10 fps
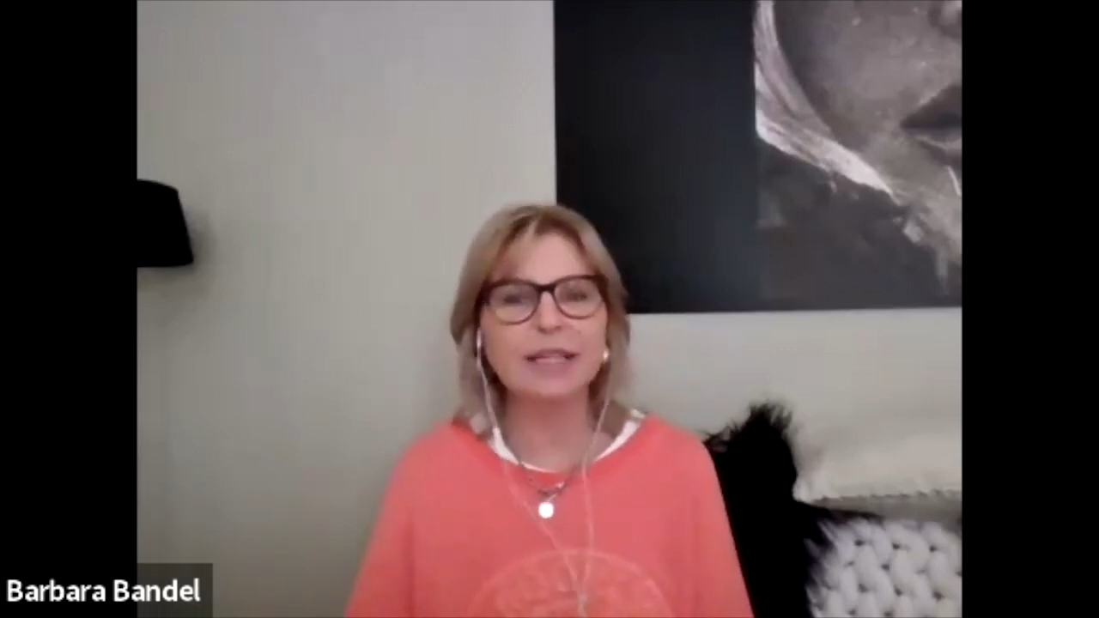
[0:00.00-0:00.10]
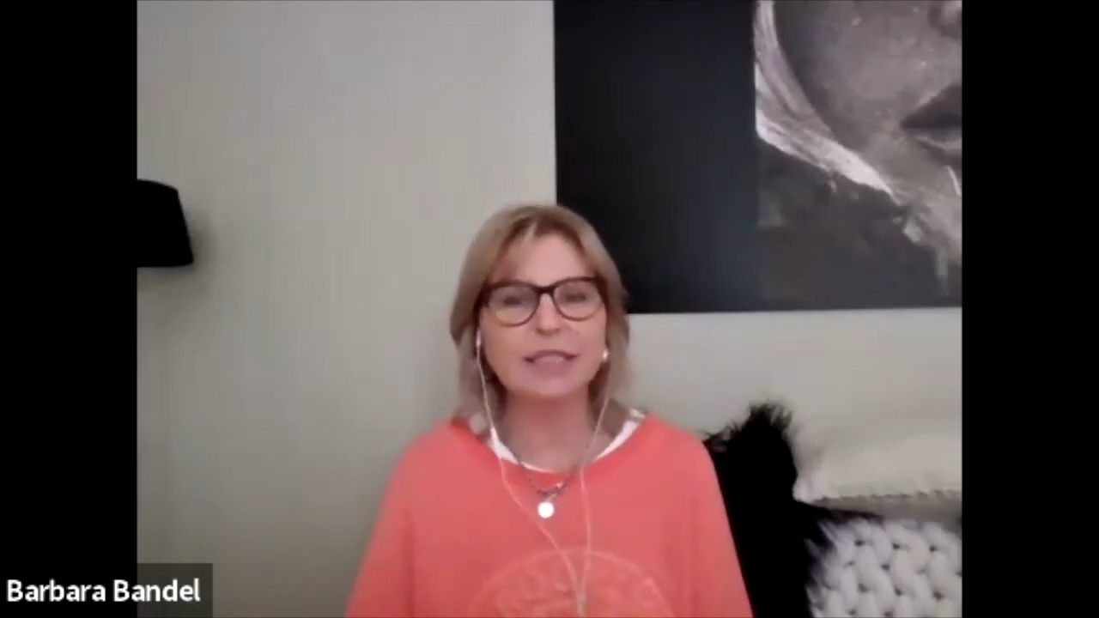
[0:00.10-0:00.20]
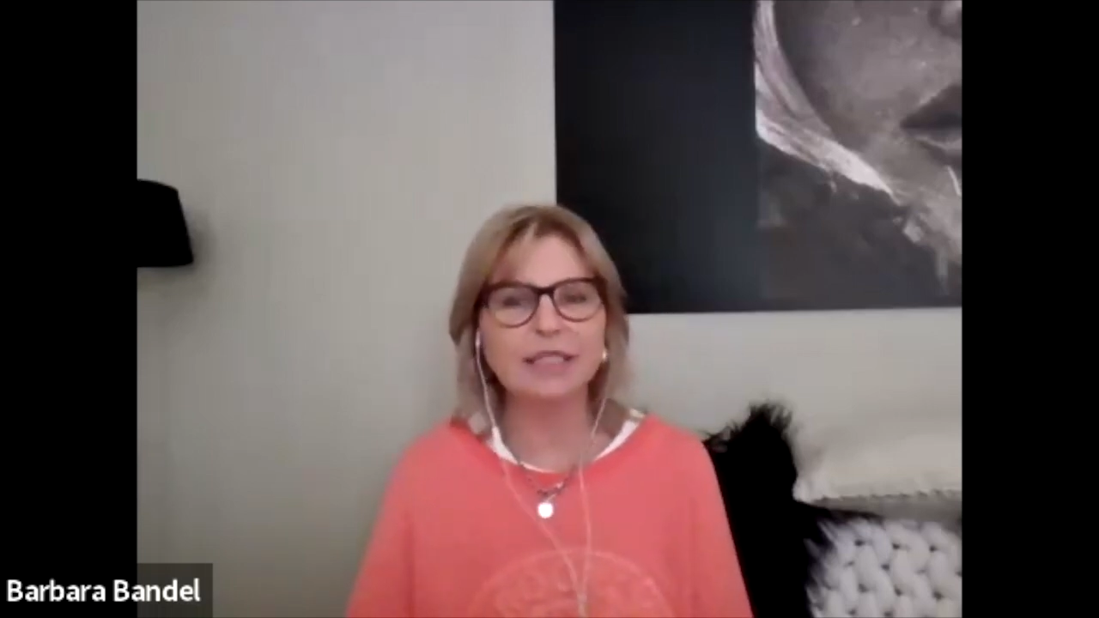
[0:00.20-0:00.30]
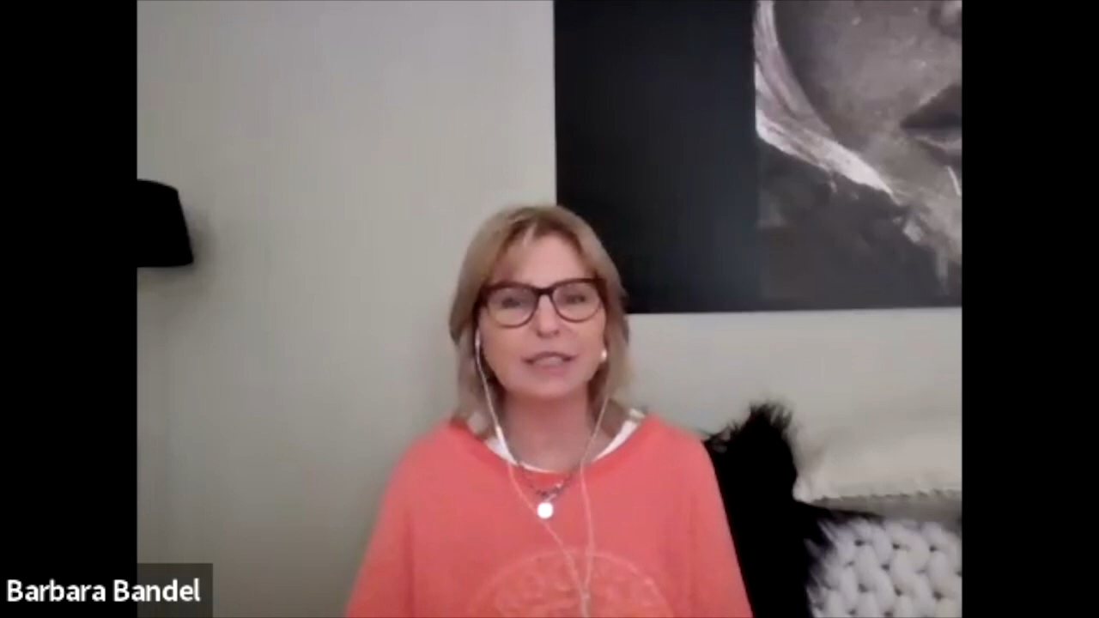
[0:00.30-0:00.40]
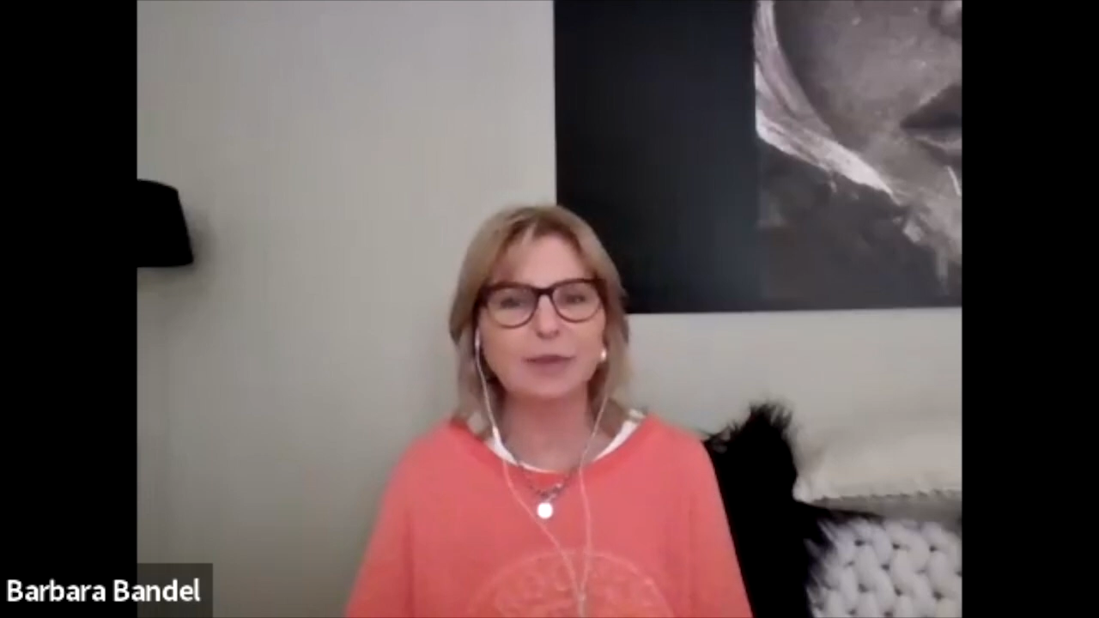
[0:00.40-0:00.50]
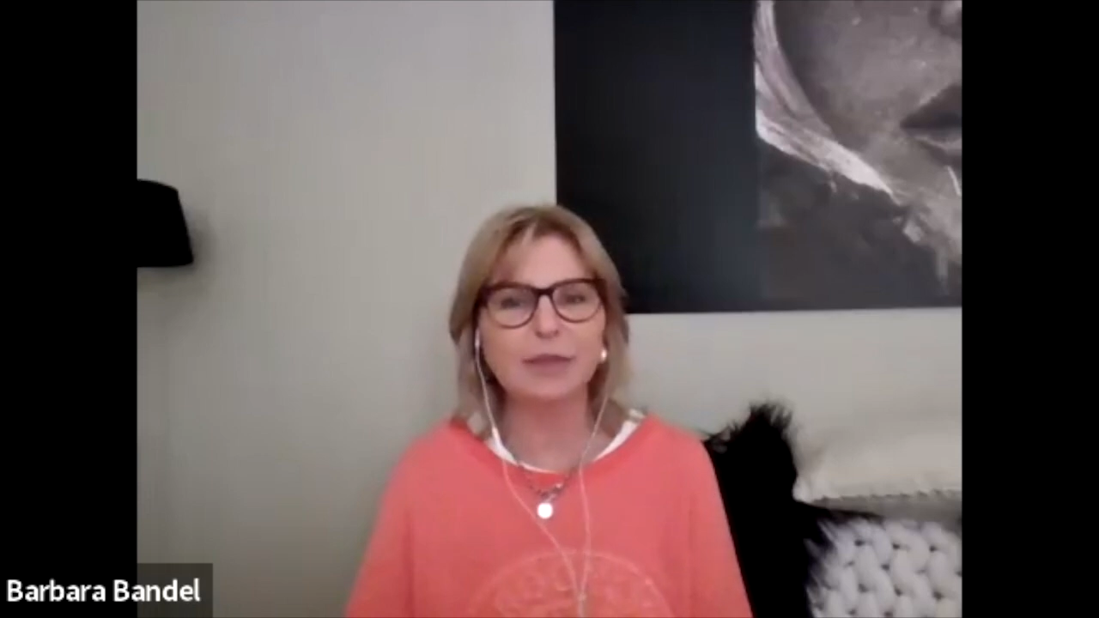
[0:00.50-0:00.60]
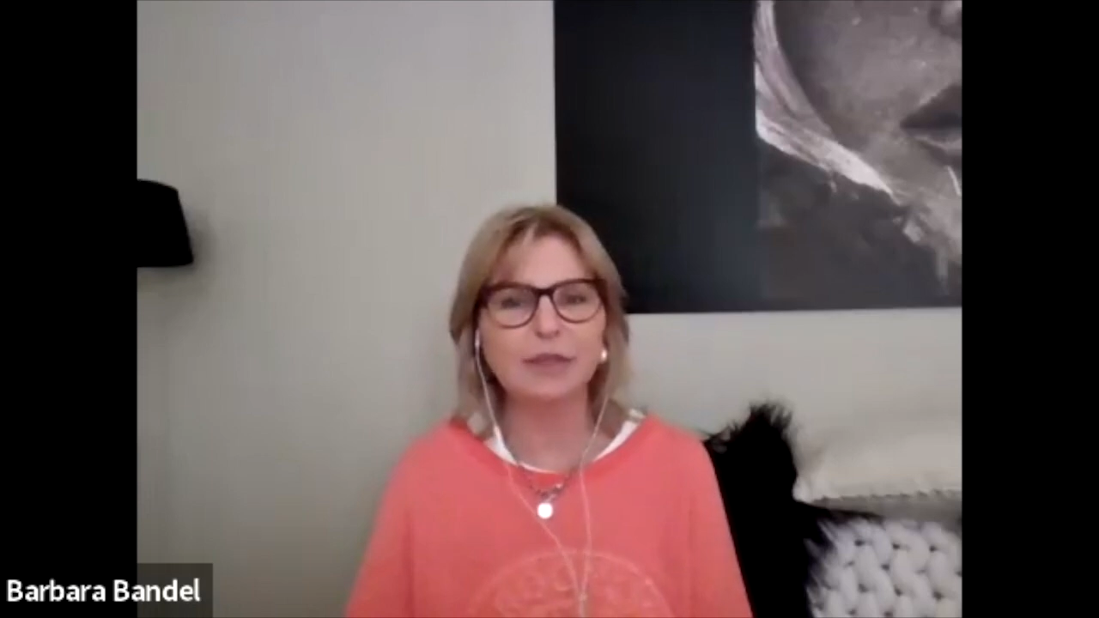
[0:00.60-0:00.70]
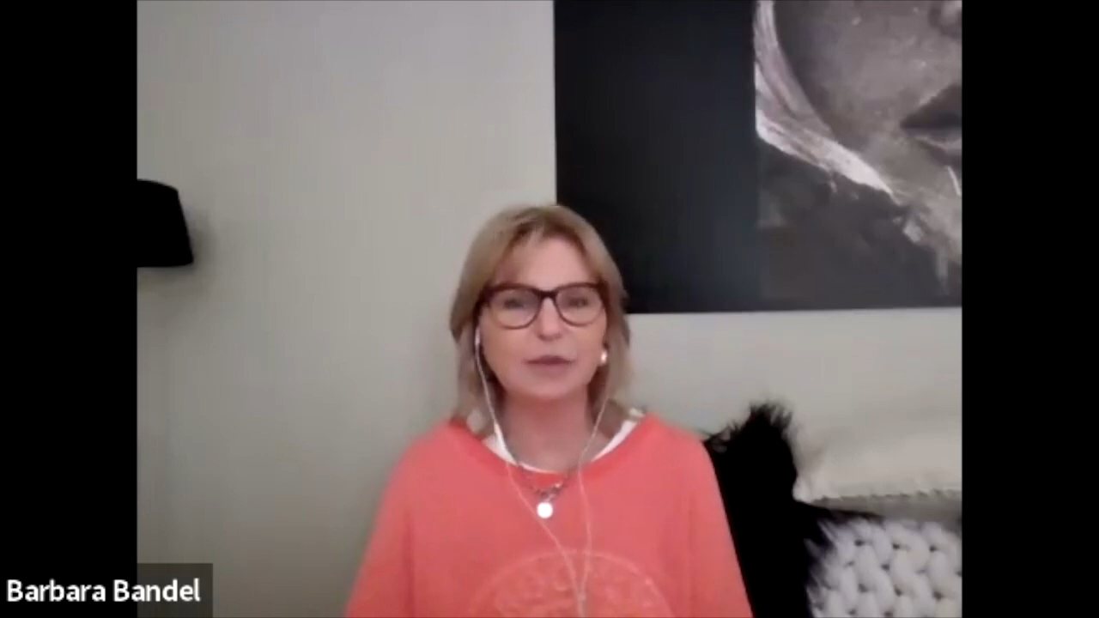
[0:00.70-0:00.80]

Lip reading: answers,